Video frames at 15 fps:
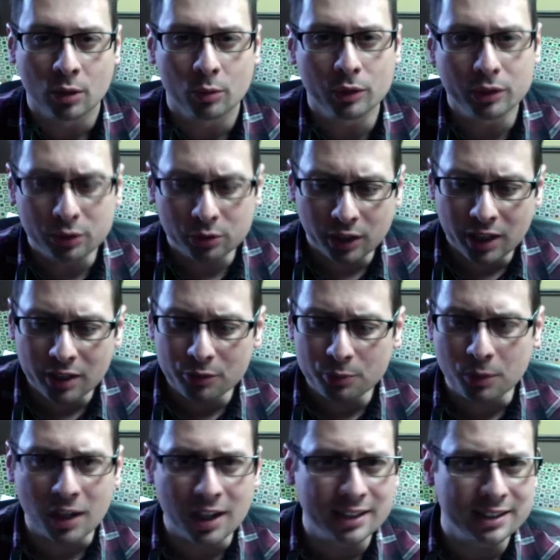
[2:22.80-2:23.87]
Well, the creative
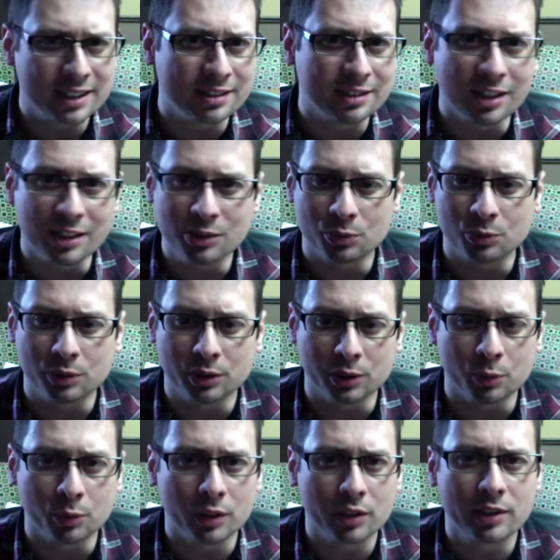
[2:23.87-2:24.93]
process doesn't really
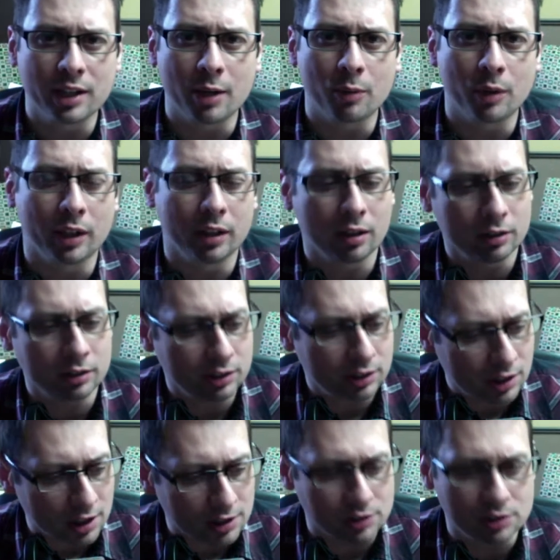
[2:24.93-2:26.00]
work that way.
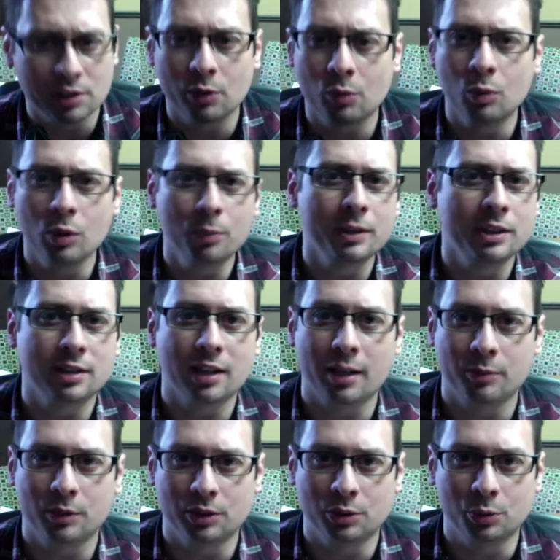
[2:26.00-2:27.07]
Yes, there will be
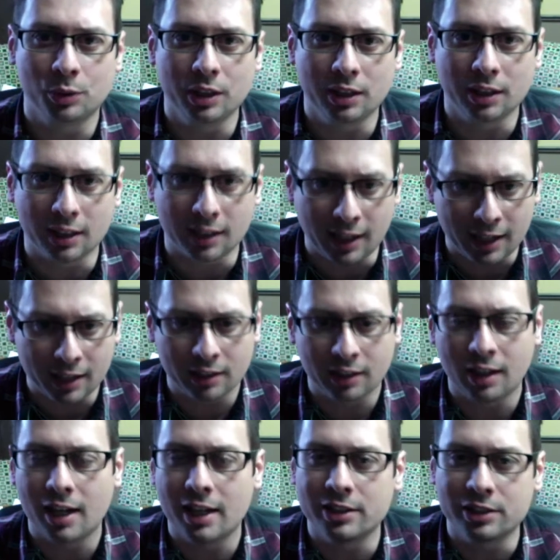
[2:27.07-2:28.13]
time to tweak and
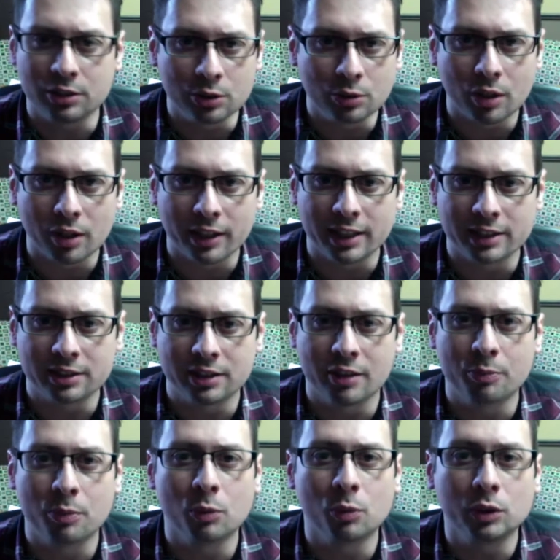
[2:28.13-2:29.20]
analyze and do all that
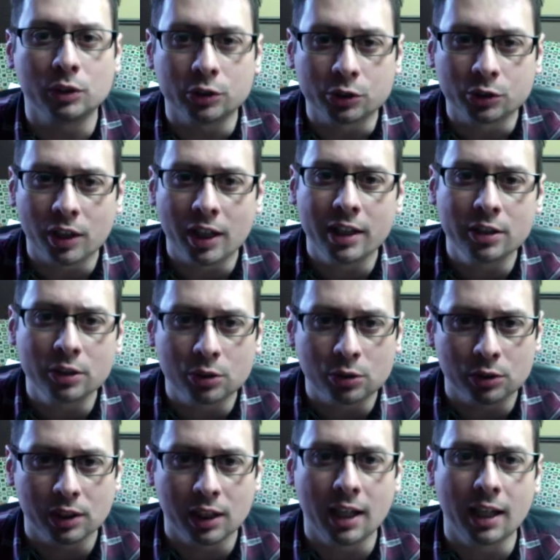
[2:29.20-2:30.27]
stuff, but when you're trying to
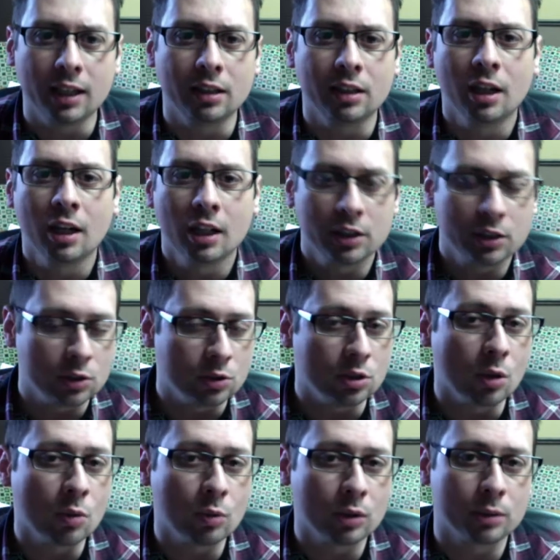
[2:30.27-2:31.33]
create, you
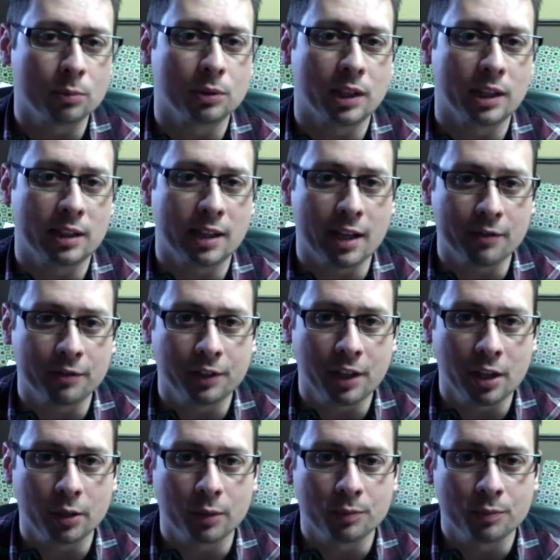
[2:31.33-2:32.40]
don't want to break that
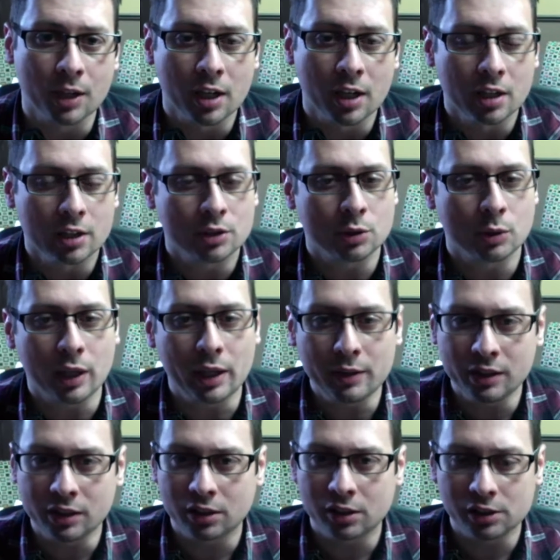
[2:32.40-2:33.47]
flow. So I'd
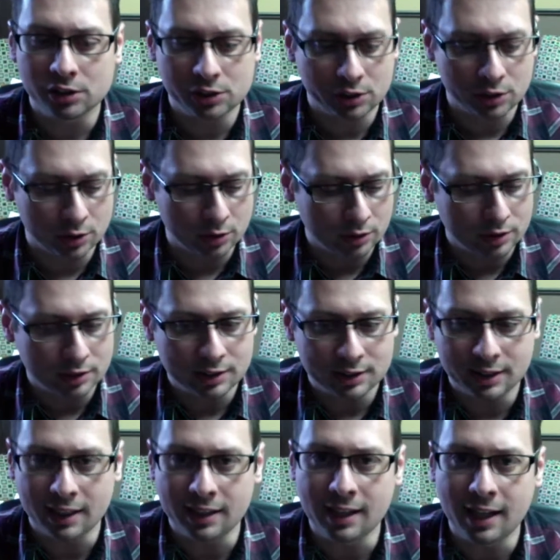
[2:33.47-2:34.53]
encourage you to
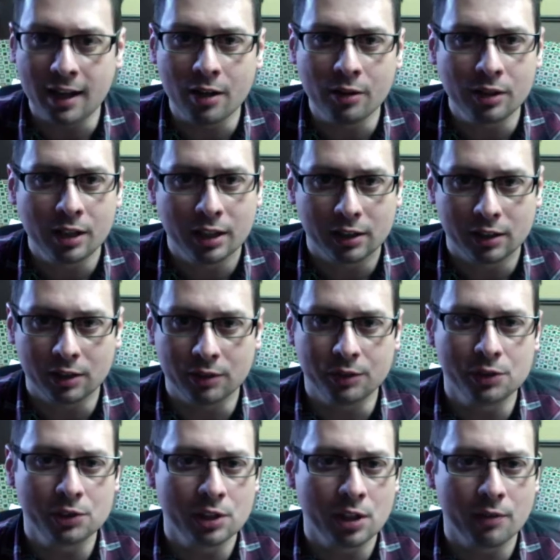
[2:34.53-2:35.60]
sit down, give
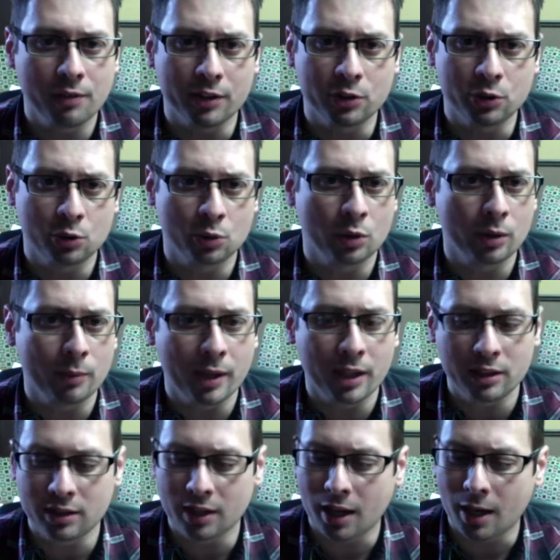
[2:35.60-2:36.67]
yourself a short amount
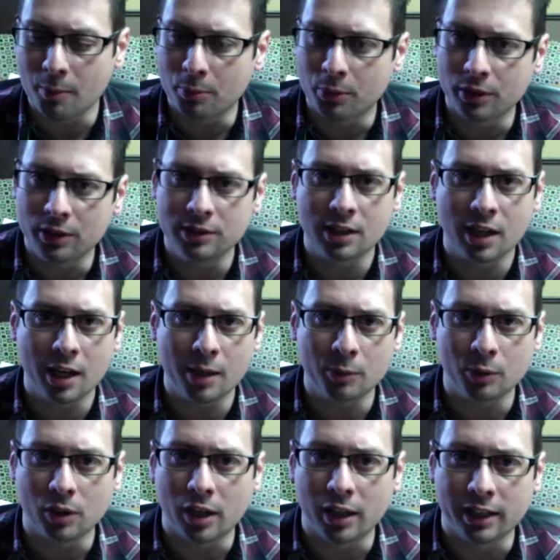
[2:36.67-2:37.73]
of time, put a
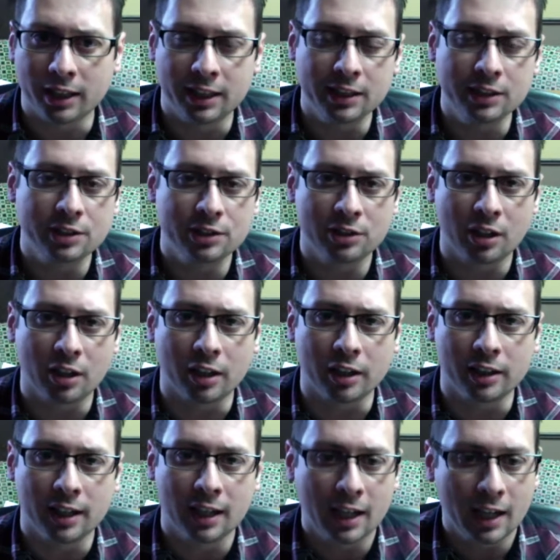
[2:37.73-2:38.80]
timer on, hit
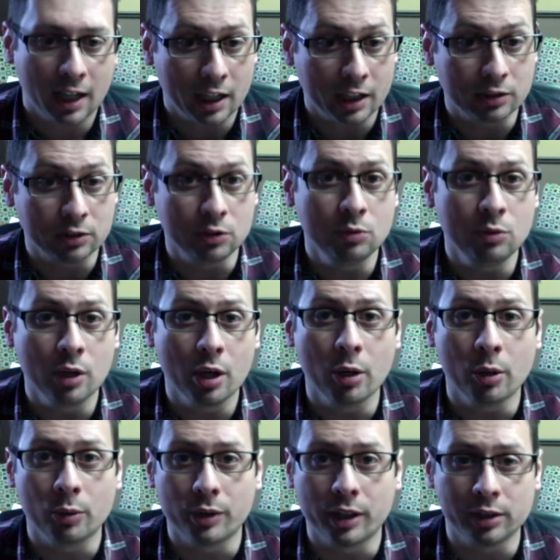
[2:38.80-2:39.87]
start, and you
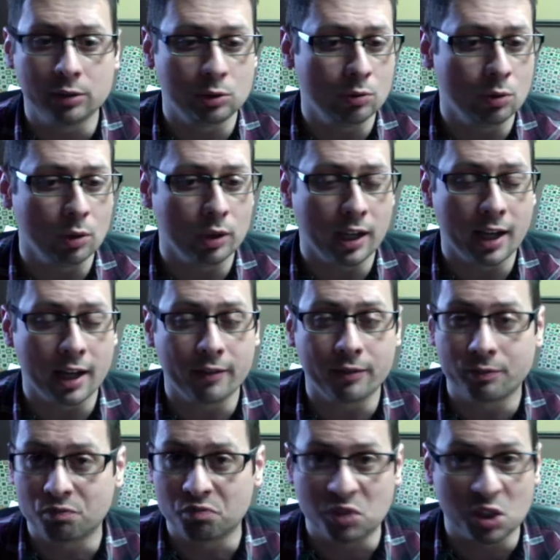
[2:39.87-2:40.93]
know that you only
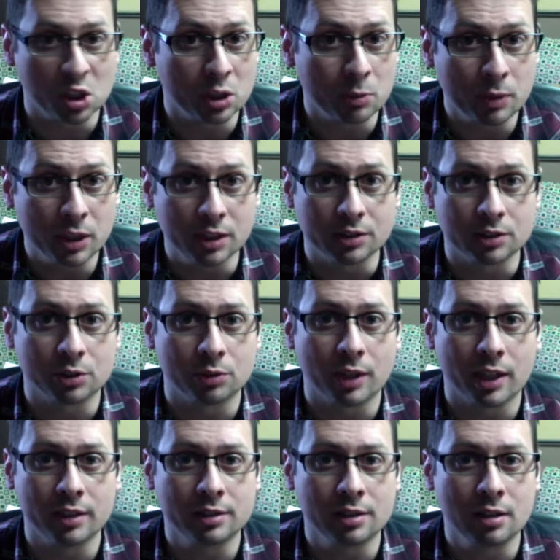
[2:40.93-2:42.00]
have 30 minutes to
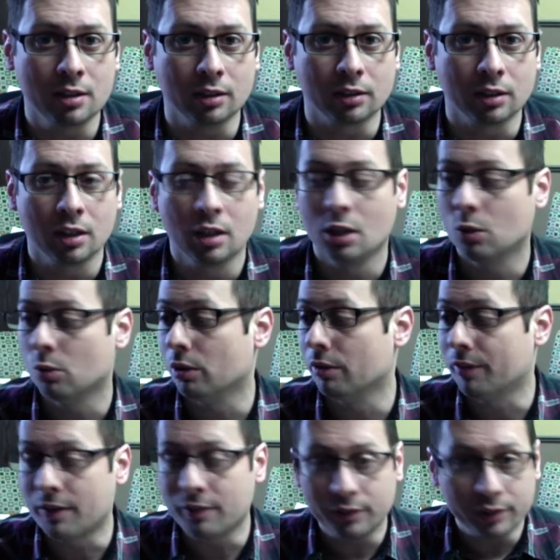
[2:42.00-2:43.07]
write a song. Well,
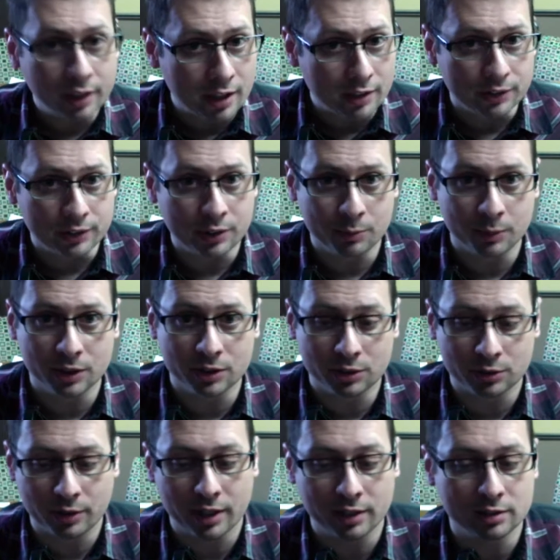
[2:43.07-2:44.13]
if I've only got 30 minutes
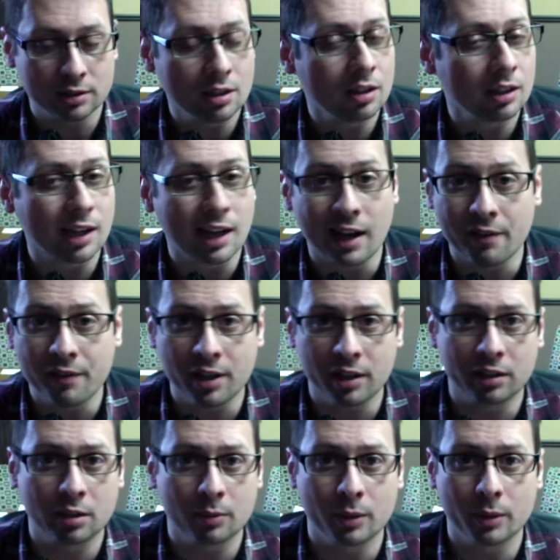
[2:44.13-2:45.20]
to write a song, I've got to
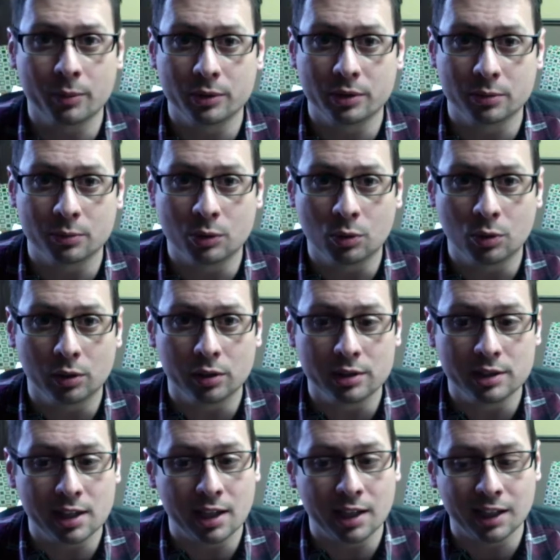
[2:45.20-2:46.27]
come up with some
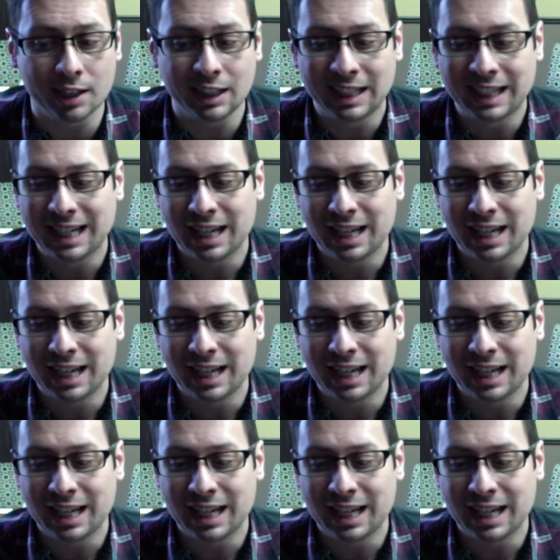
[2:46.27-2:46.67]
chords, and